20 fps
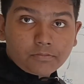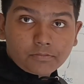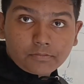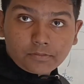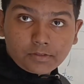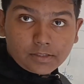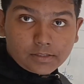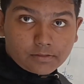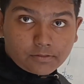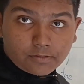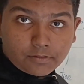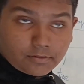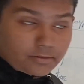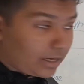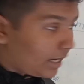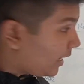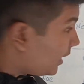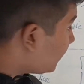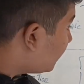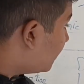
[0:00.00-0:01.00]
This
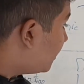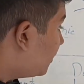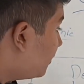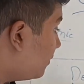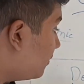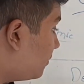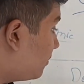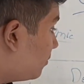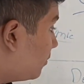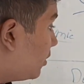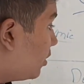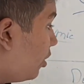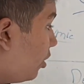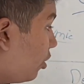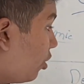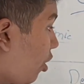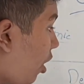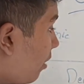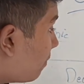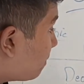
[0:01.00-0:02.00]
iron,
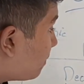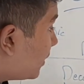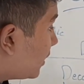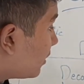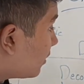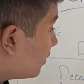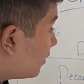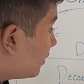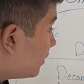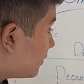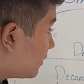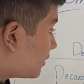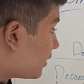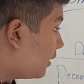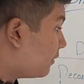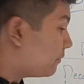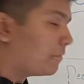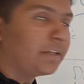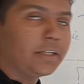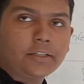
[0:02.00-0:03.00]
copper,
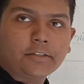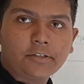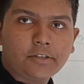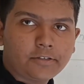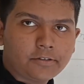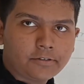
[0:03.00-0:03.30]
sulfate.